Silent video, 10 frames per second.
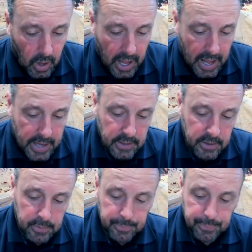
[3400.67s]

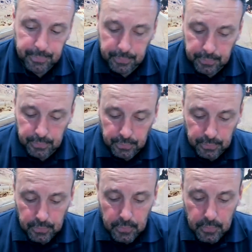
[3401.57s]
And
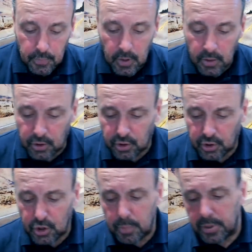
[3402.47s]
the
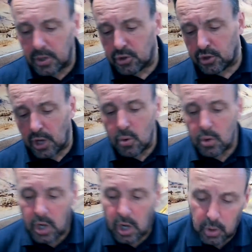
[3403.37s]
Super
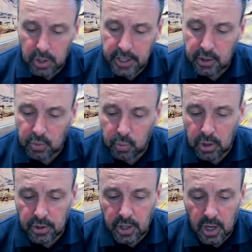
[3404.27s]
Soco is
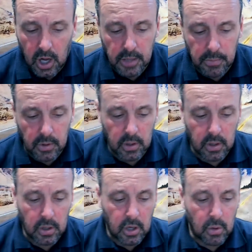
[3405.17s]
one that I'm
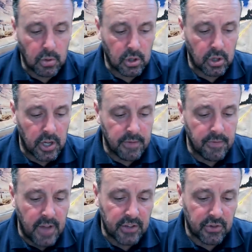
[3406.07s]
going to
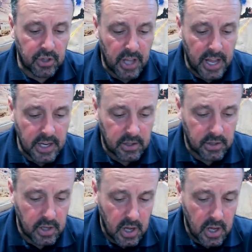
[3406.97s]
investigate.